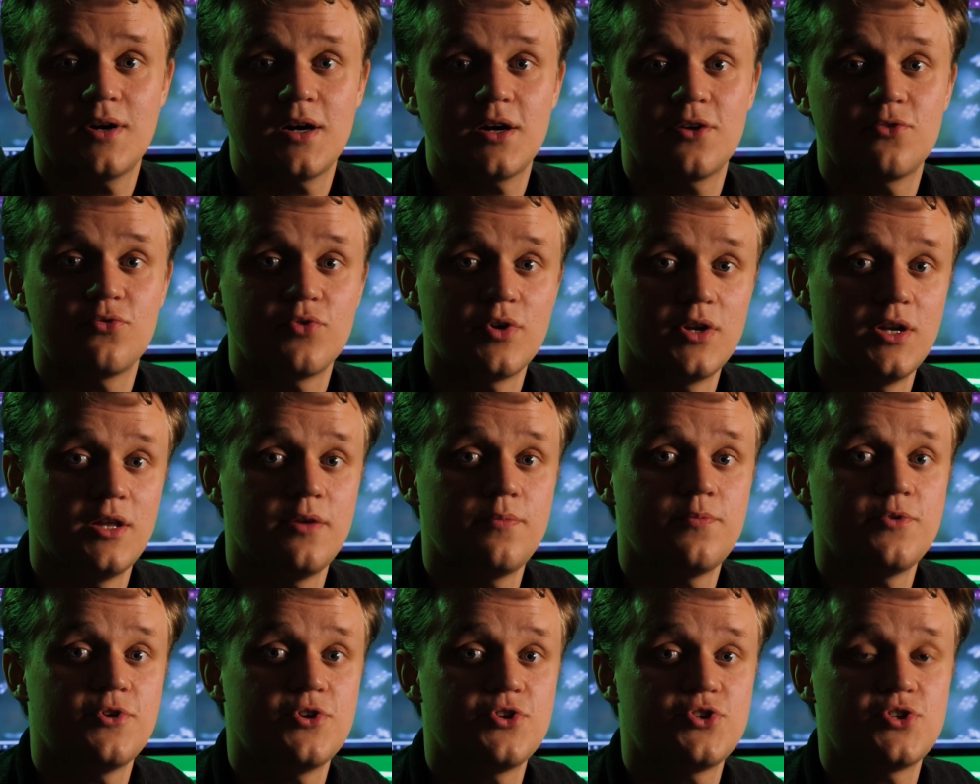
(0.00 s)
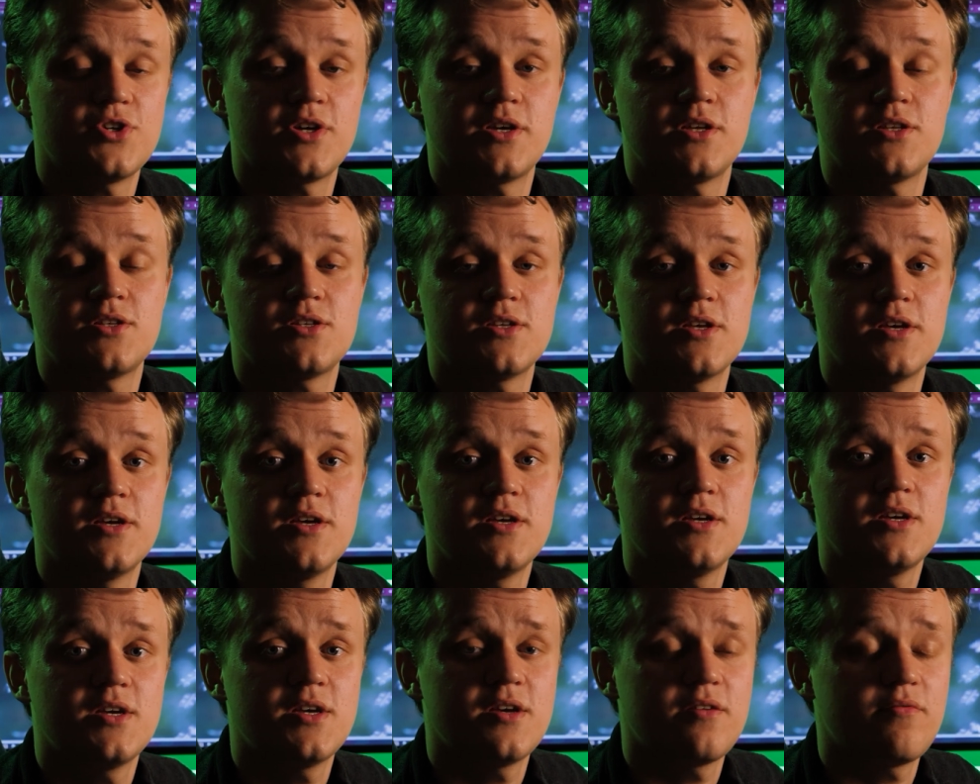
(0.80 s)
I'd really appreciate it.
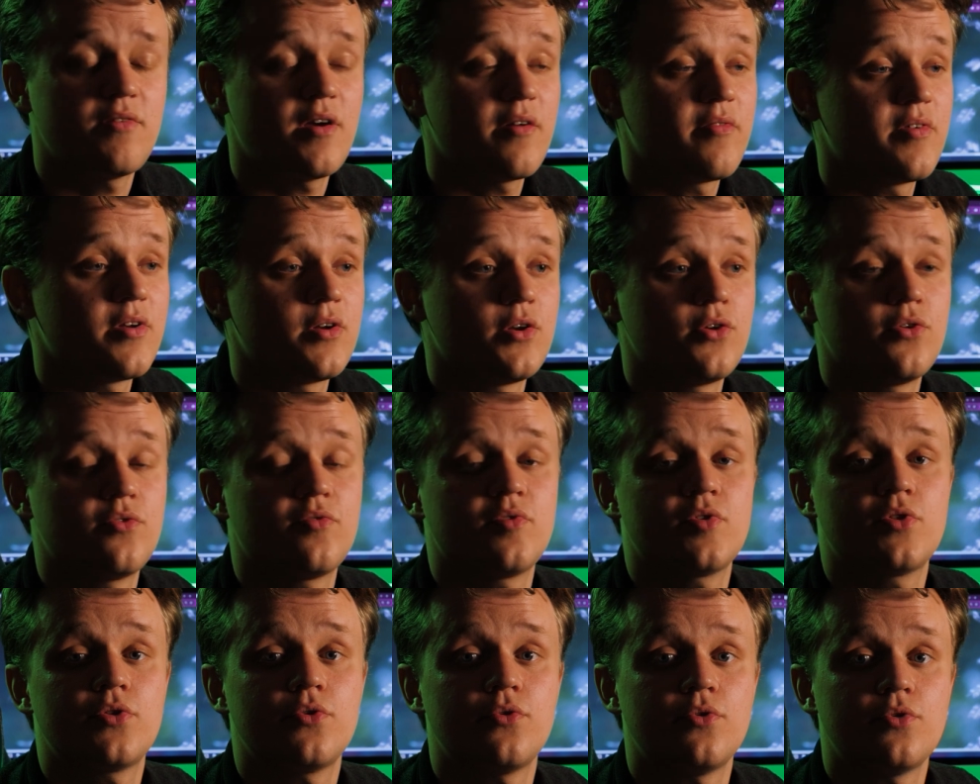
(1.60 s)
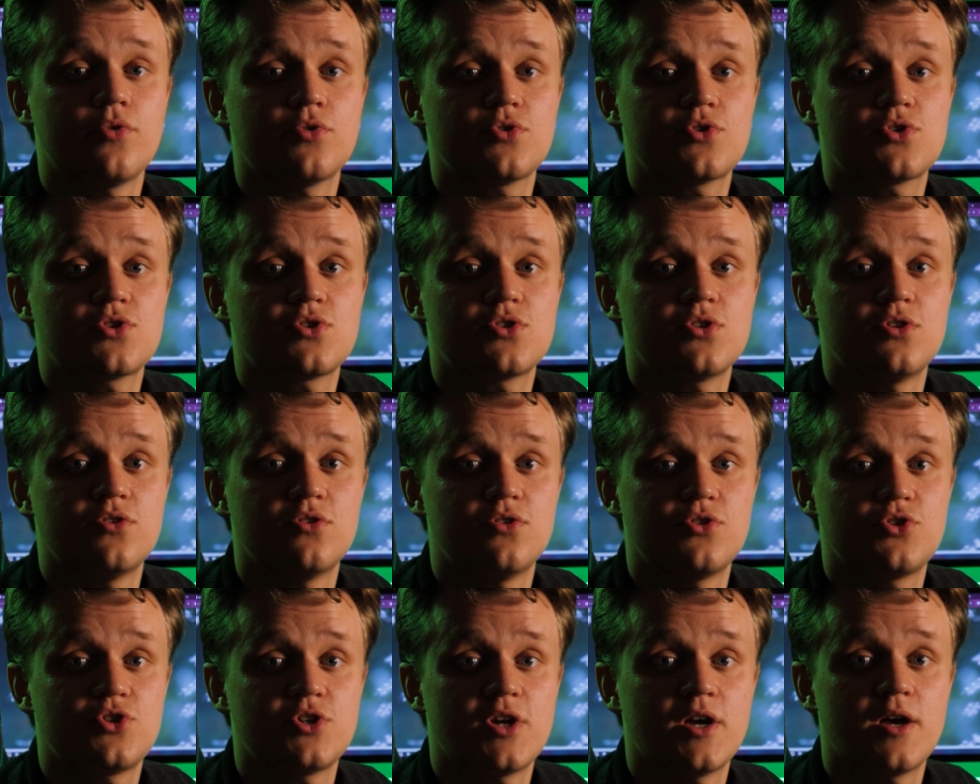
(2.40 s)
If you have any other thoughts
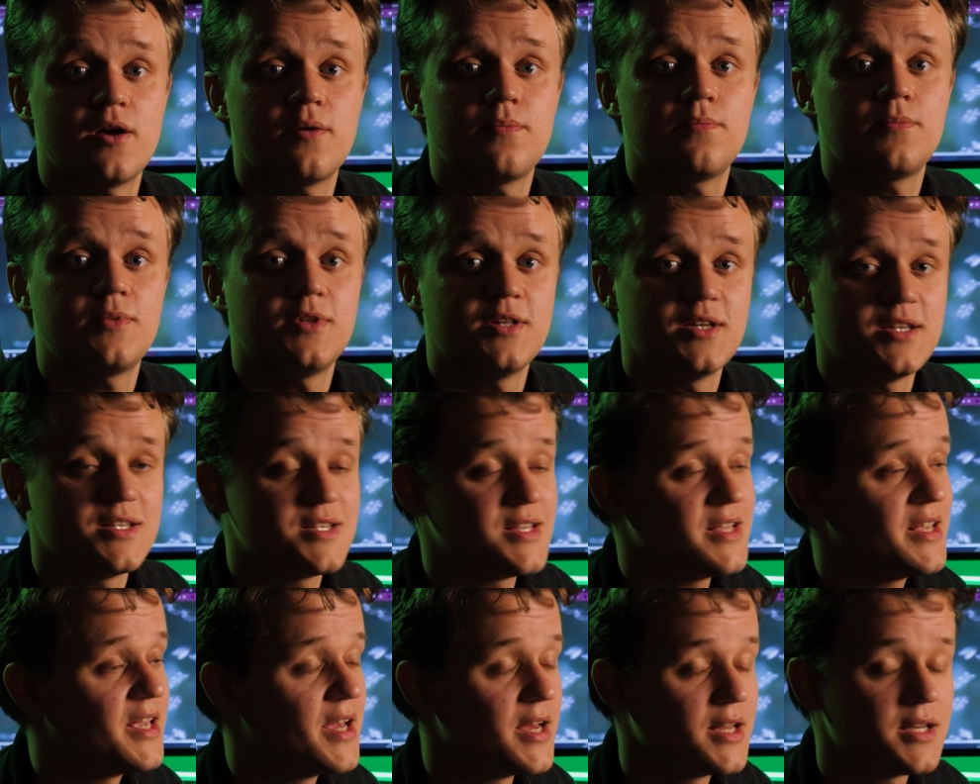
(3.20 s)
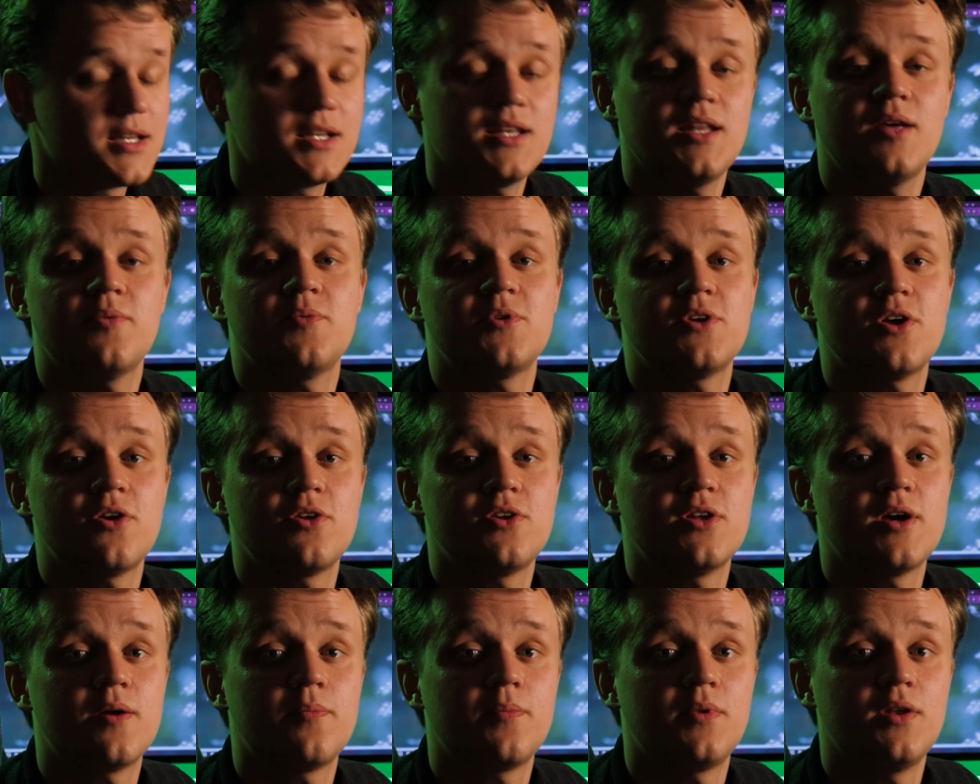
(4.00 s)
to share, please, again, let me know
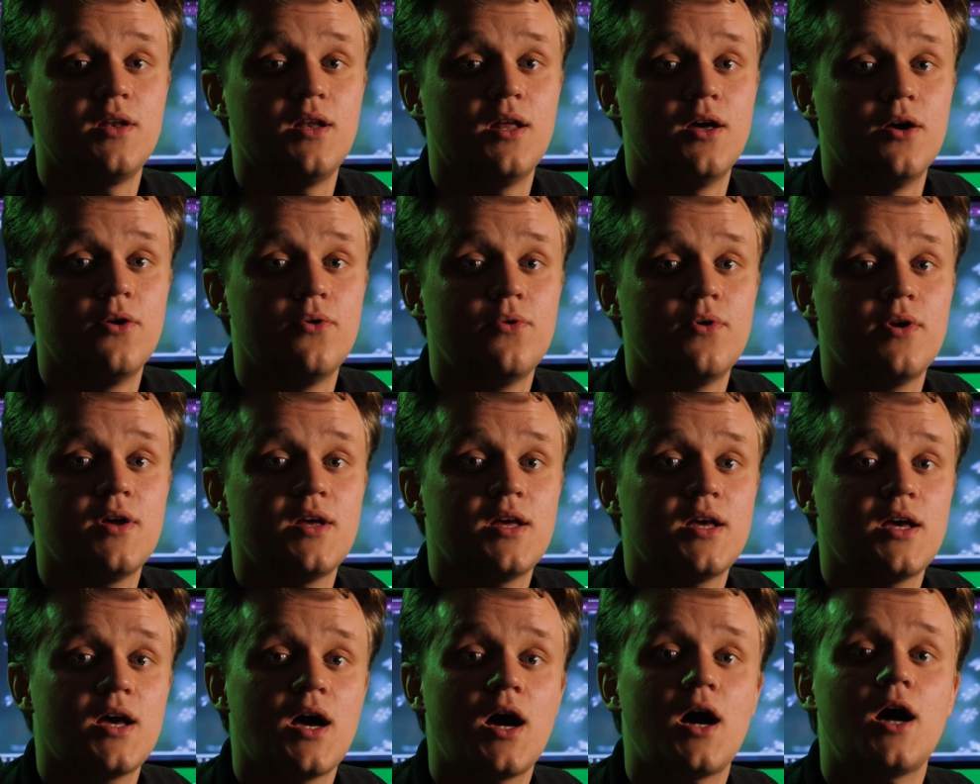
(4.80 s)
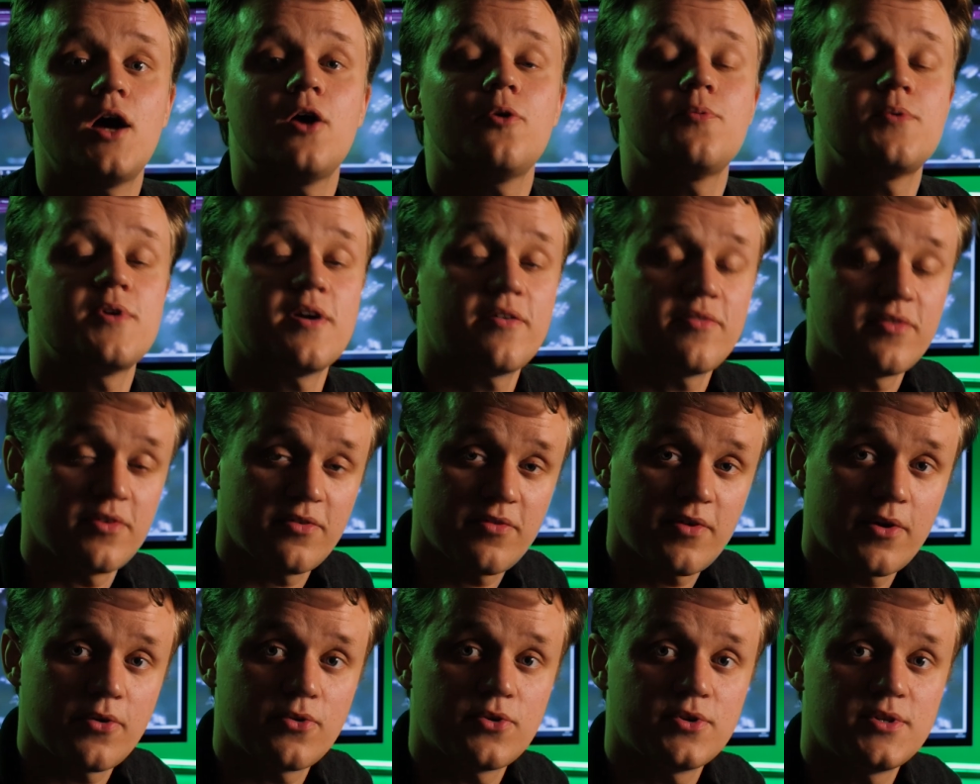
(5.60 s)
down below. I hope you're having a
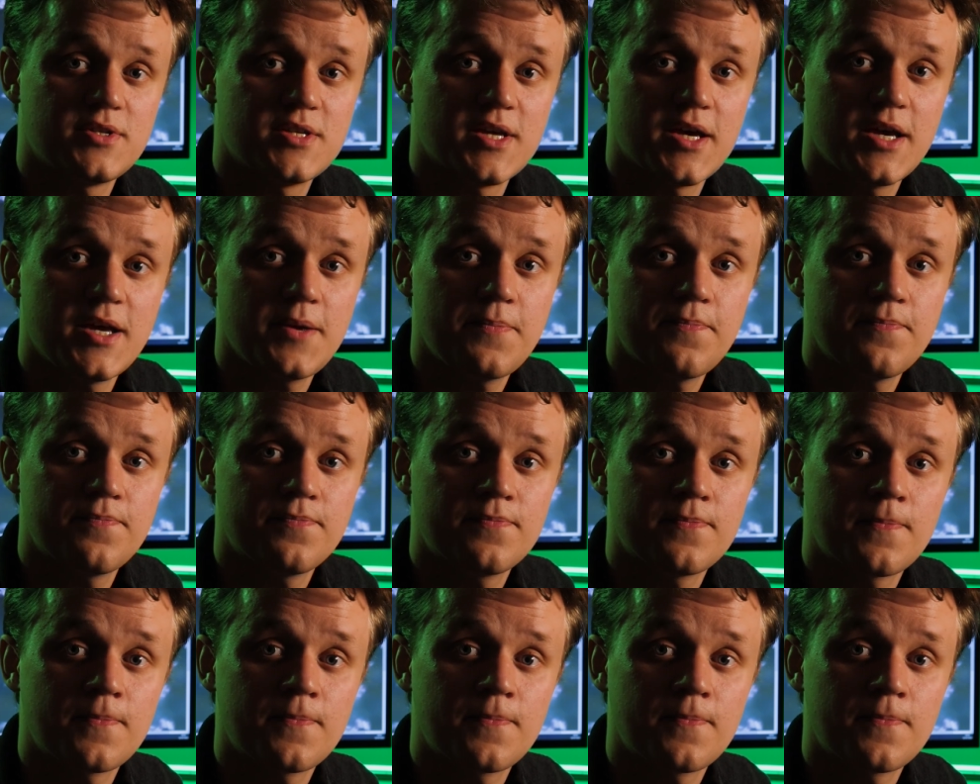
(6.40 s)
very good day.